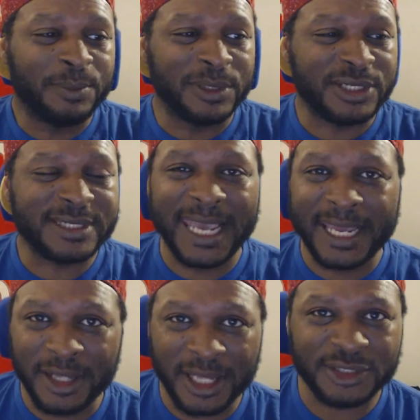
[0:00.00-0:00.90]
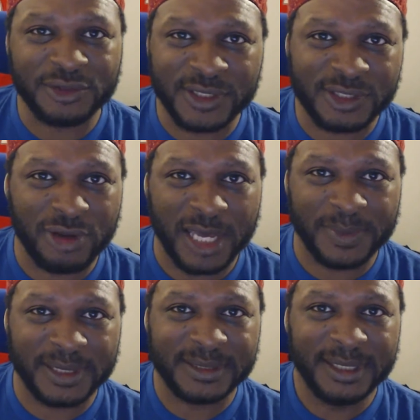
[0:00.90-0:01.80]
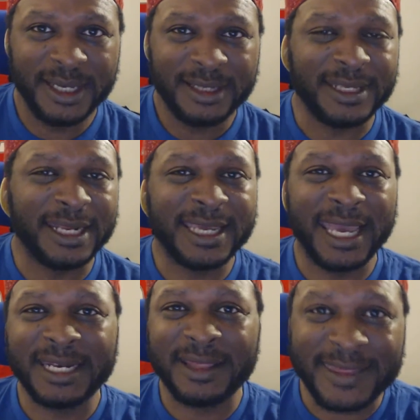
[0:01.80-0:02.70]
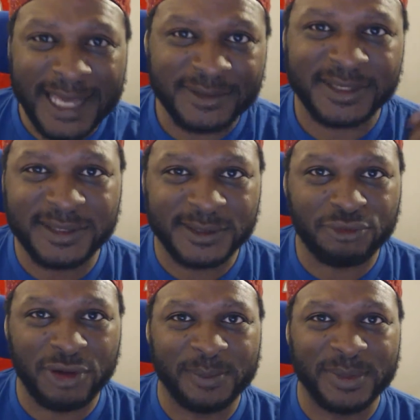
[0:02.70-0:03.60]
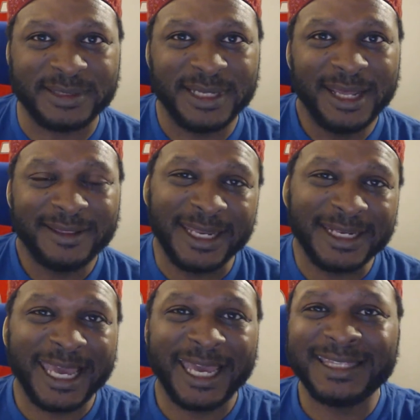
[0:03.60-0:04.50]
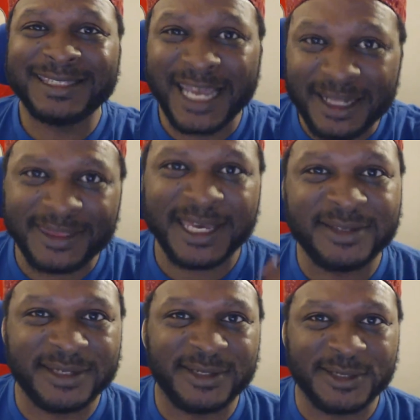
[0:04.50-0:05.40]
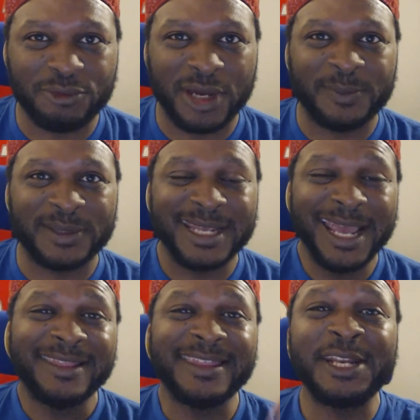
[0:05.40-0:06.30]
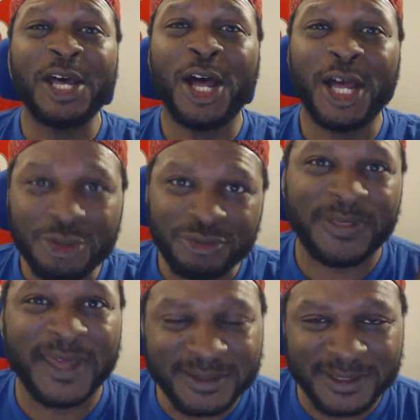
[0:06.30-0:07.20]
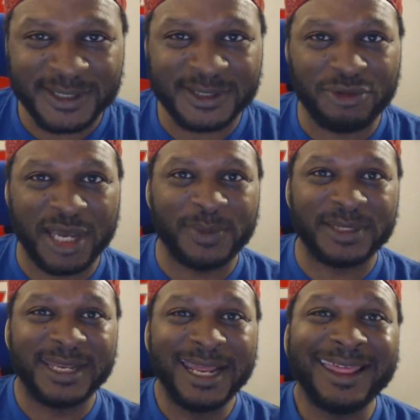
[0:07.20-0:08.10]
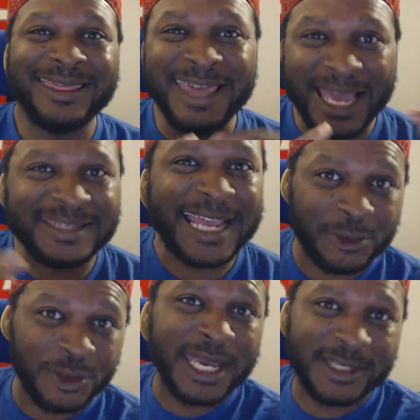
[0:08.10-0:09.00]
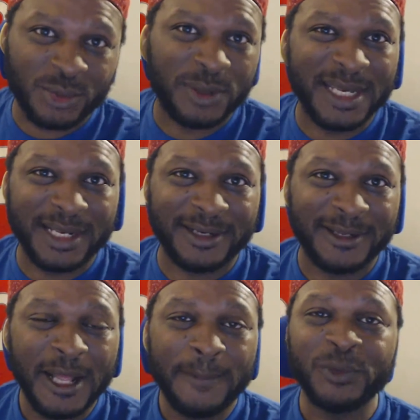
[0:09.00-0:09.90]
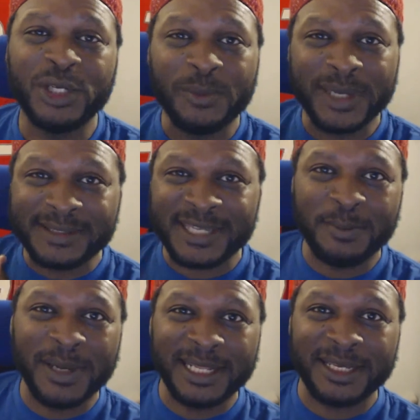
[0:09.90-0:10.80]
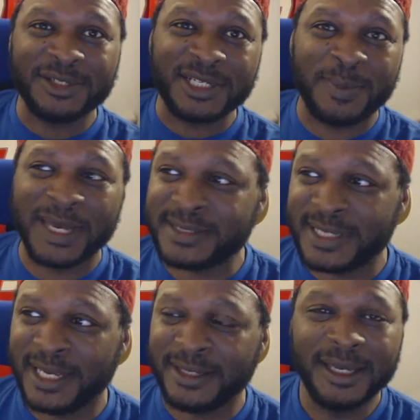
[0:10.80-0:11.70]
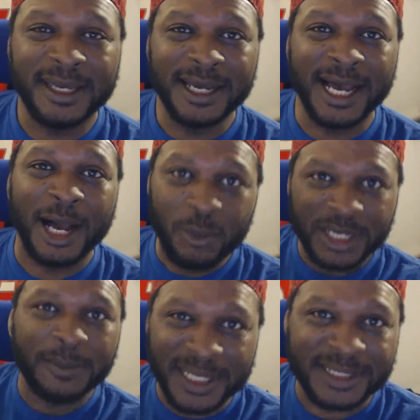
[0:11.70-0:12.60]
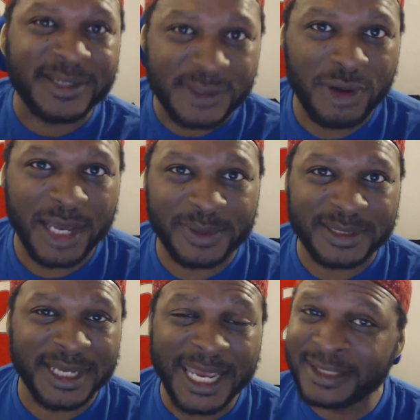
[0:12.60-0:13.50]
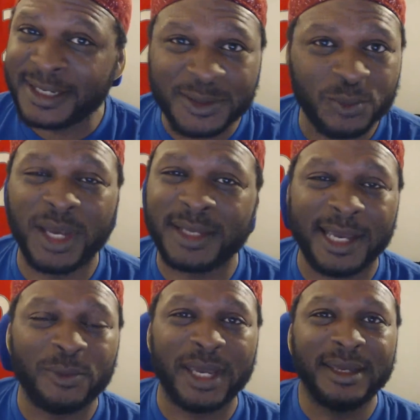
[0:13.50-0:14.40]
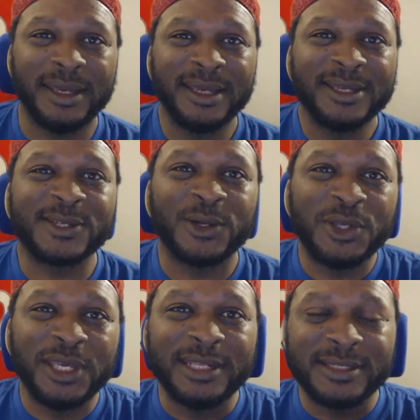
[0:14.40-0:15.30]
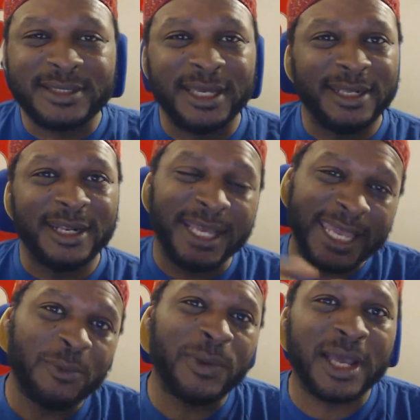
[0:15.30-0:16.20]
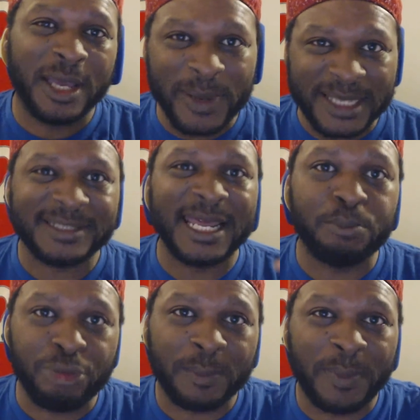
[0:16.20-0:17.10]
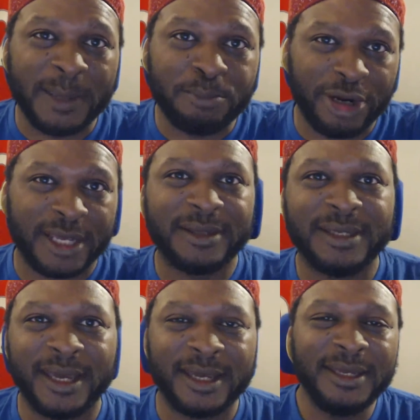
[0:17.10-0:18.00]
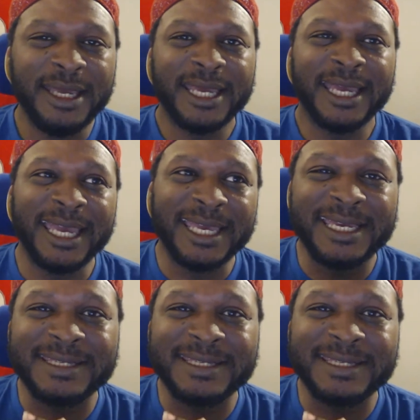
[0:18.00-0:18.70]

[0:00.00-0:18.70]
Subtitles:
but just getting 100 subscribers, then getting 1,000 subscribers, then getting 10,000 subscribers, then 100,000 subscribers. That's how you get to 1 million. You don't get to 1 million just by saying, I want 1 million subscribers. It doesn't work that way. So and again, we're going back to that brick by brick. Yeah, it